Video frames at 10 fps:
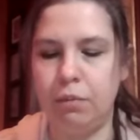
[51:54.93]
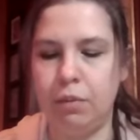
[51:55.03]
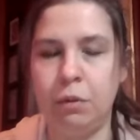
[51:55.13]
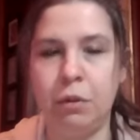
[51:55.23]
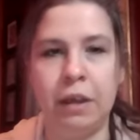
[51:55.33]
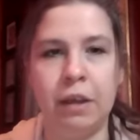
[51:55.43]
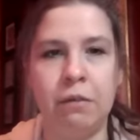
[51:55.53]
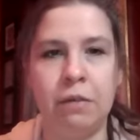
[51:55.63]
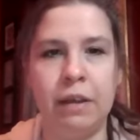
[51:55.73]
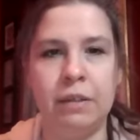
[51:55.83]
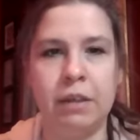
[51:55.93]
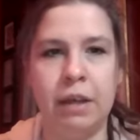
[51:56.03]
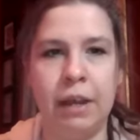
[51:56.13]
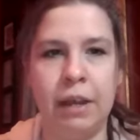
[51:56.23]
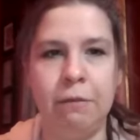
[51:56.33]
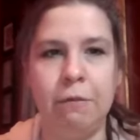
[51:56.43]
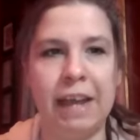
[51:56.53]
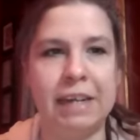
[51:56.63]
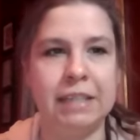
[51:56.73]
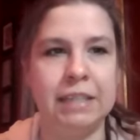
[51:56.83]
you think of as a
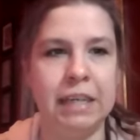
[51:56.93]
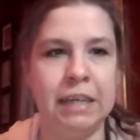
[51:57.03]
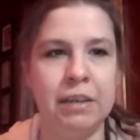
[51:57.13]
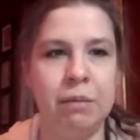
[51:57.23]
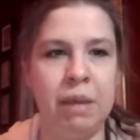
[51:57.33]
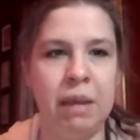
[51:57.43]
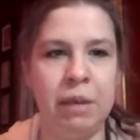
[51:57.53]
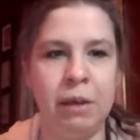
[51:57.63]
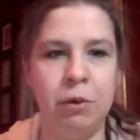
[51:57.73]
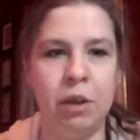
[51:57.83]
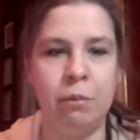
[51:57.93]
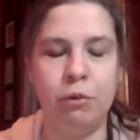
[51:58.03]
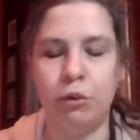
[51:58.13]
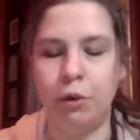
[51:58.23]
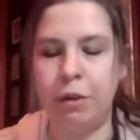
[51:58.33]
fantasy that maybe it'll come true.